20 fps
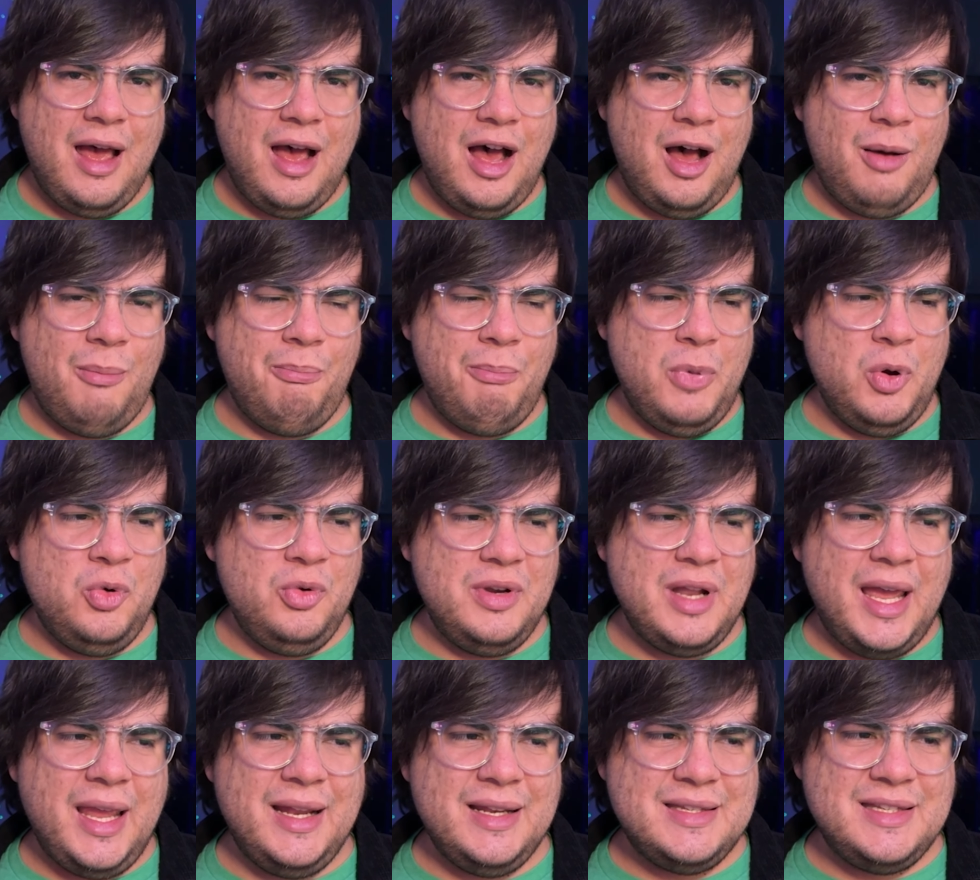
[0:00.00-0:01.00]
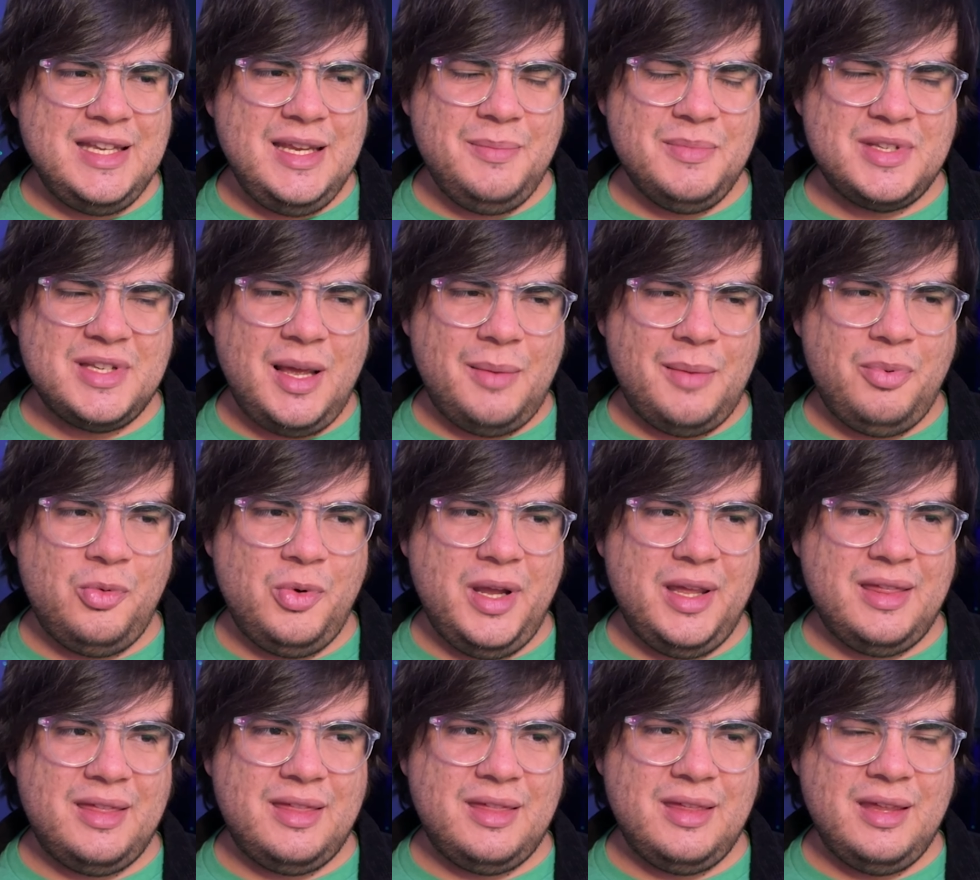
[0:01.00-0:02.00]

Moon Knight teams up with